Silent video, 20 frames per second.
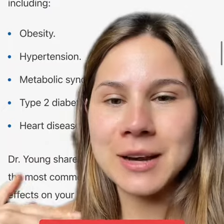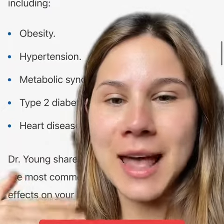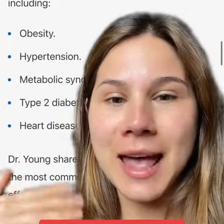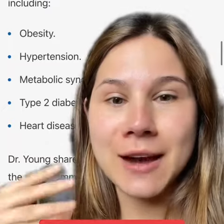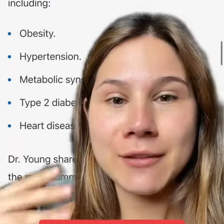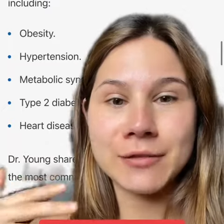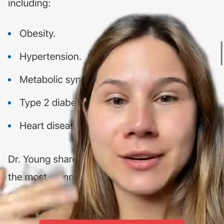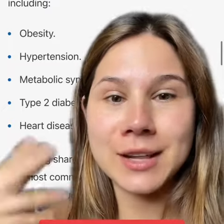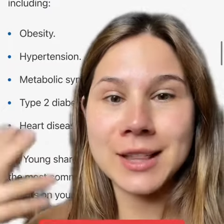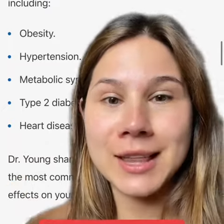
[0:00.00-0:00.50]

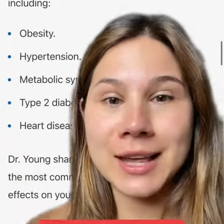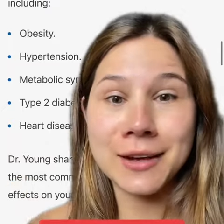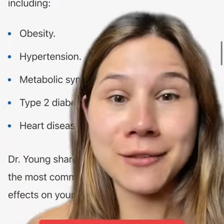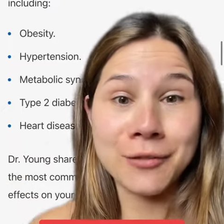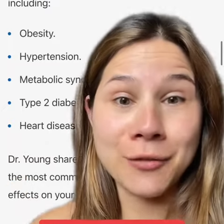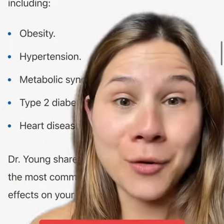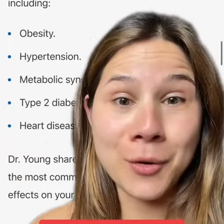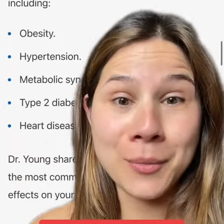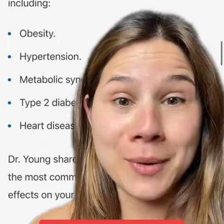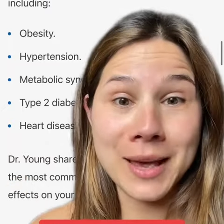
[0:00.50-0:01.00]
everything
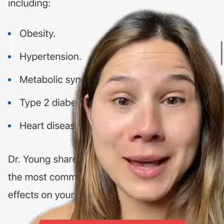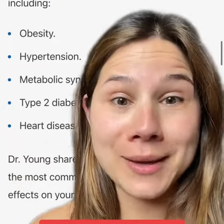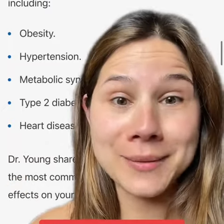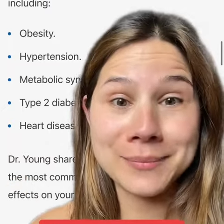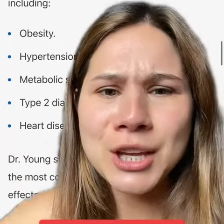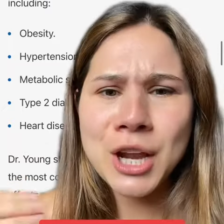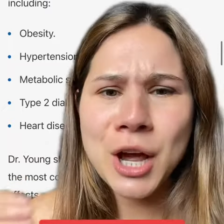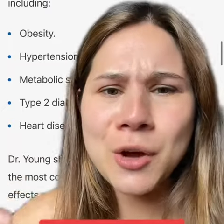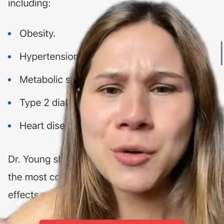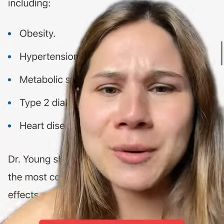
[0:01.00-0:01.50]
for me,
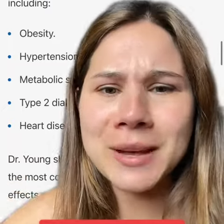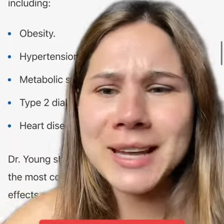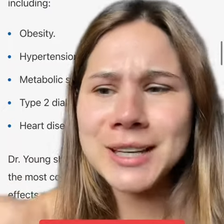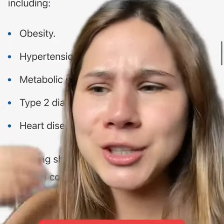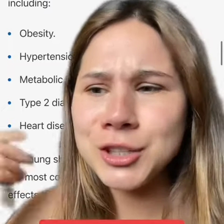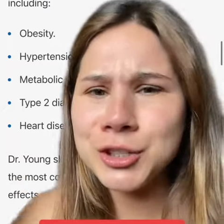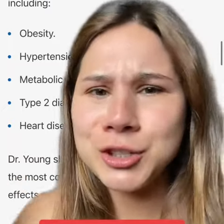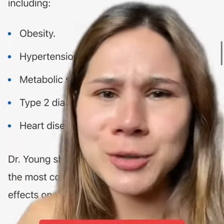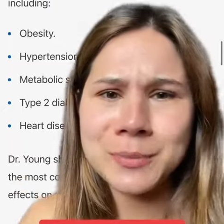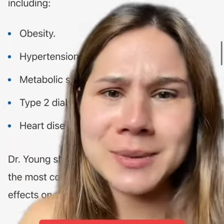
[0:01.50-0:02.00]
you know,
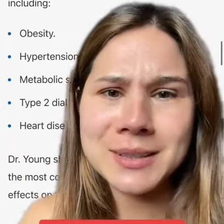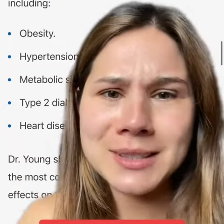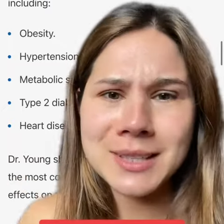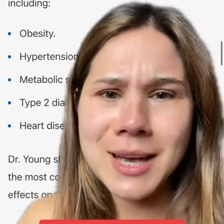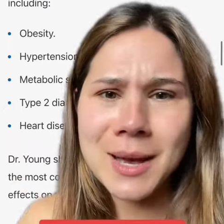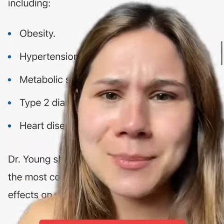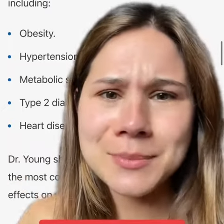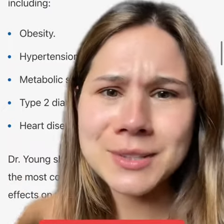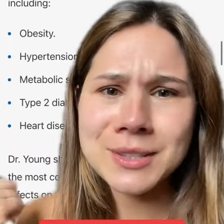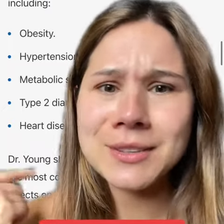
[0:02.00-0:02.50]
in stupid
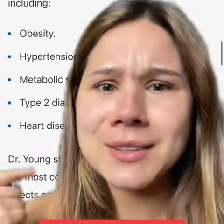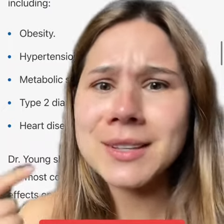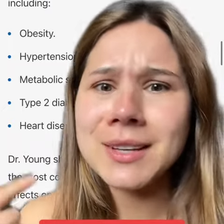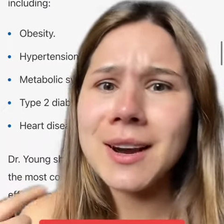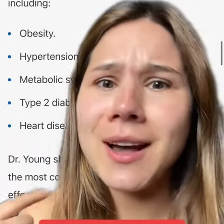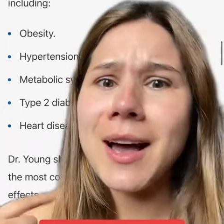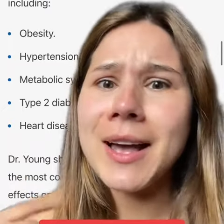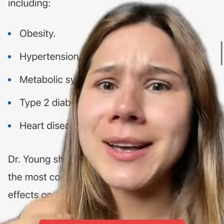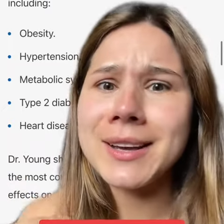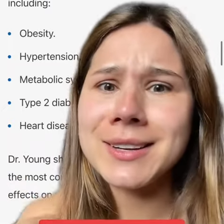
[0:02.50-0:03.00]
terms so that
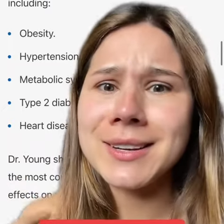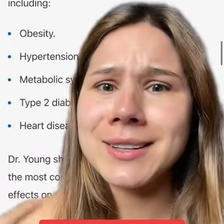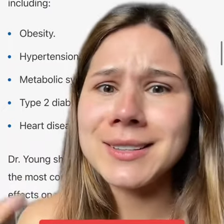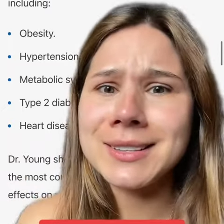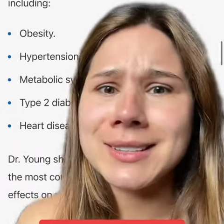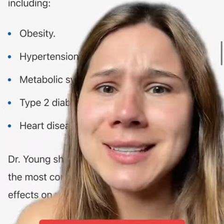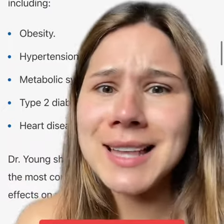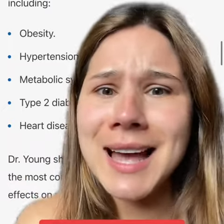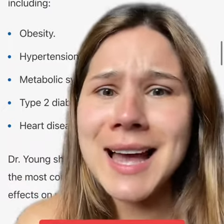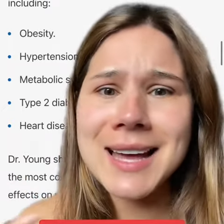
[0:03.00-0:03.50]
I could
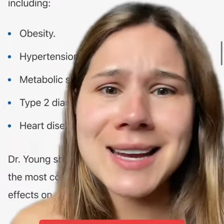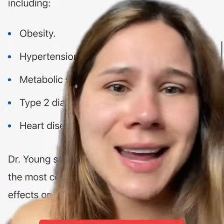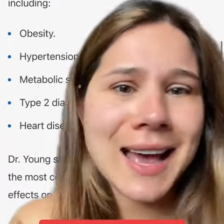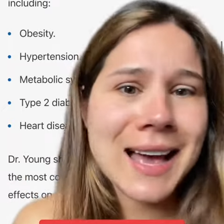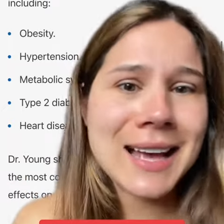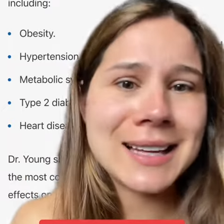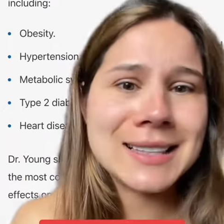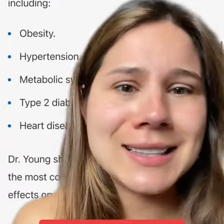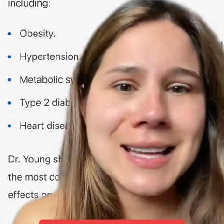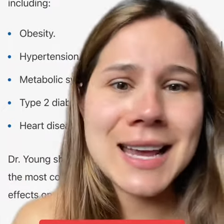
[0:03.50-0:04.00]
understand
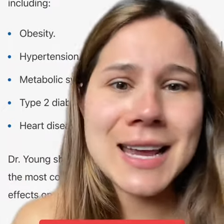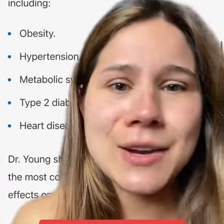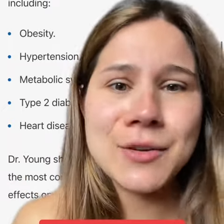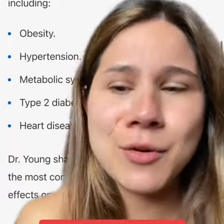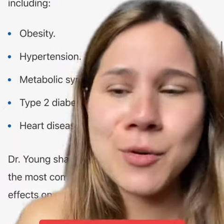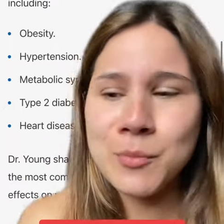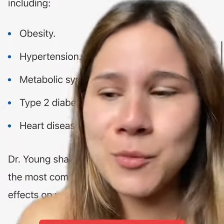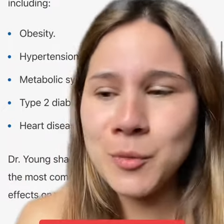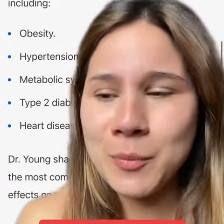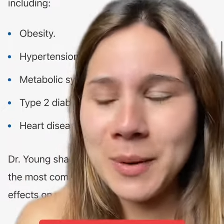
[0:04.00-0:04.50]
as a
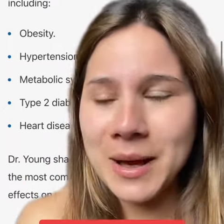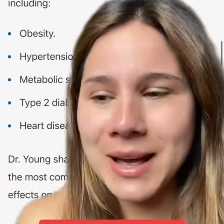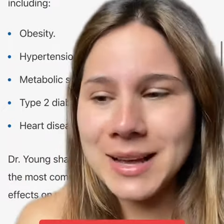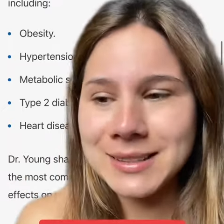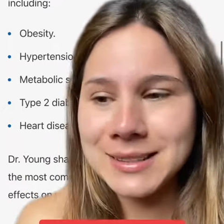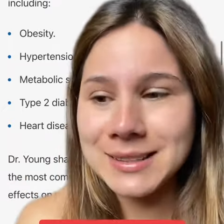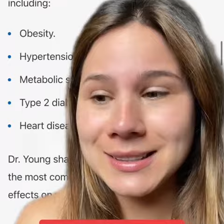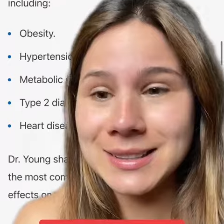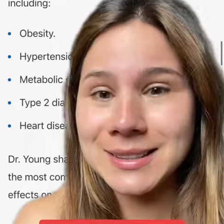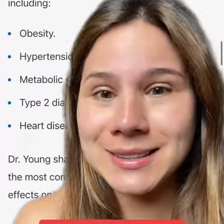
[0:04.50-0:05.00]
normal
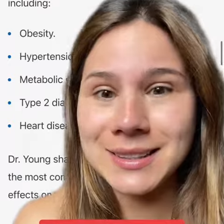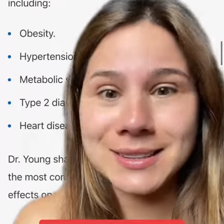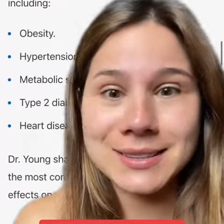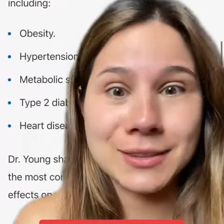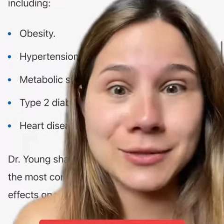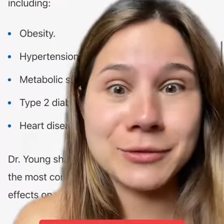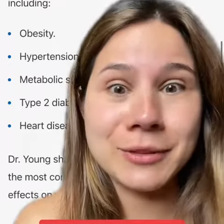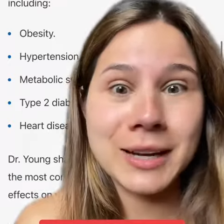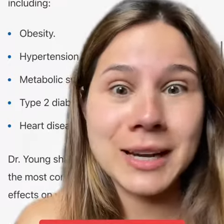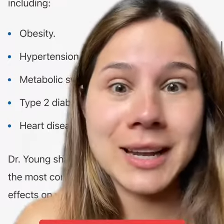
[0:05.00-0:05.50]
person that
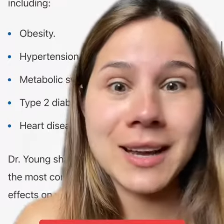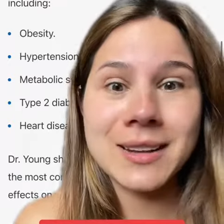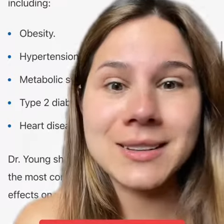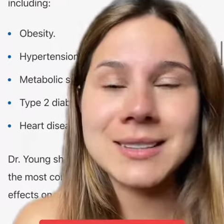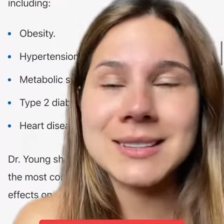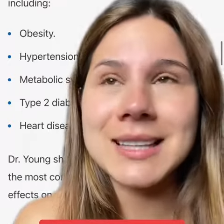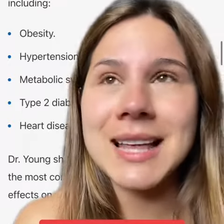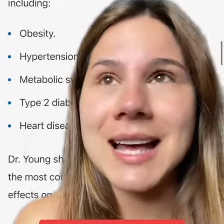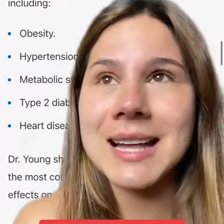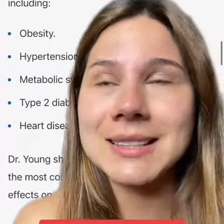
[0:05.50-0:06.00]
doesn't really
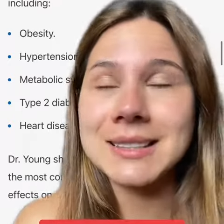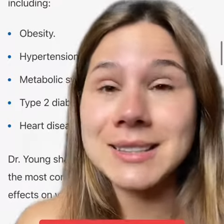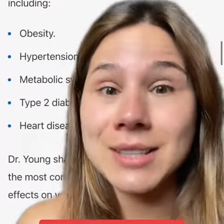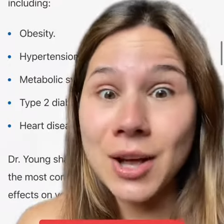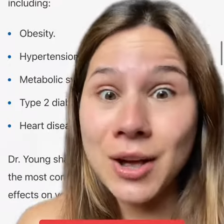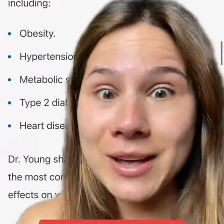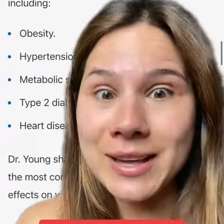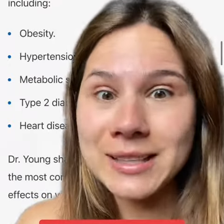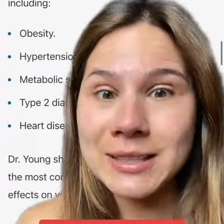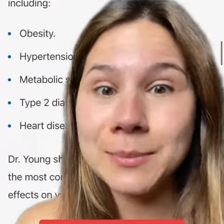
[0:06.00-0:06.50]
understand
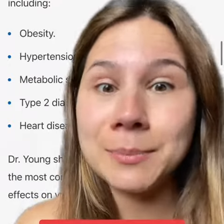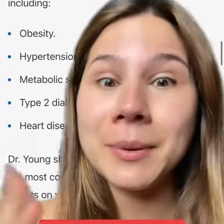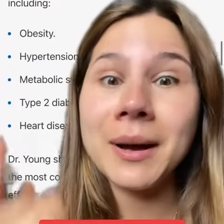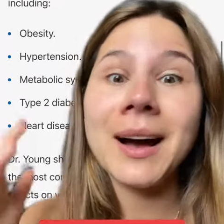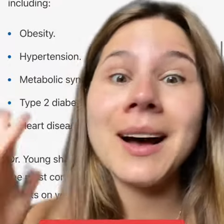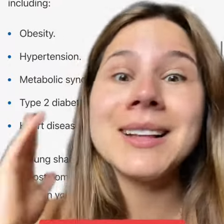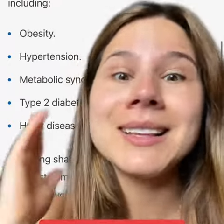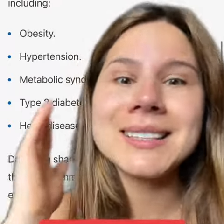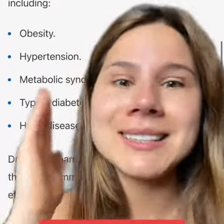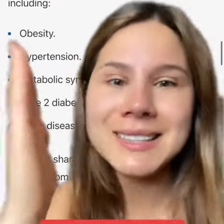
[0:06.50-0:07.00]
science but
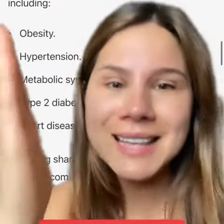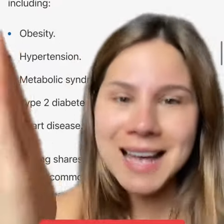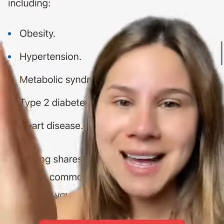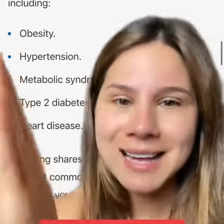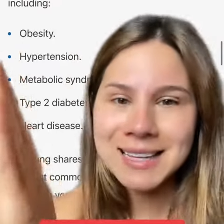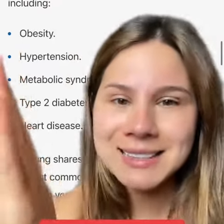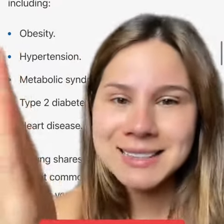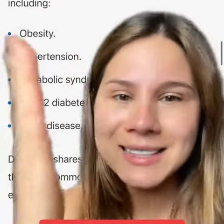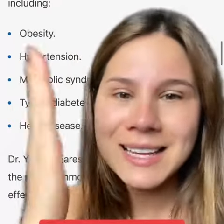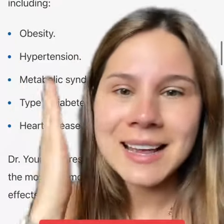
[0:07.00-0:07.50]

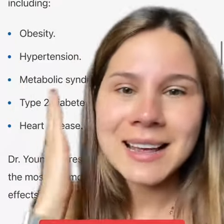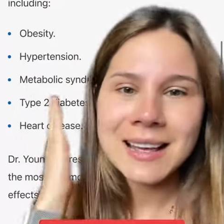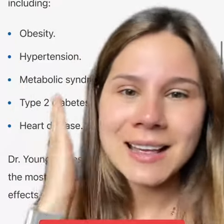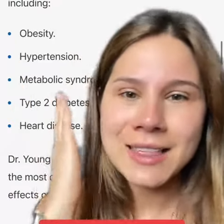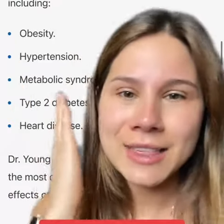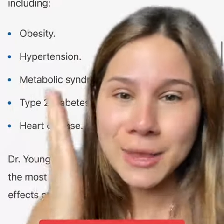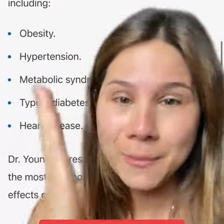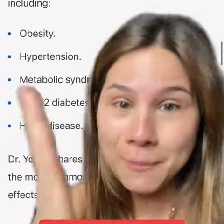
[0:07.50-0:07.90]
understands the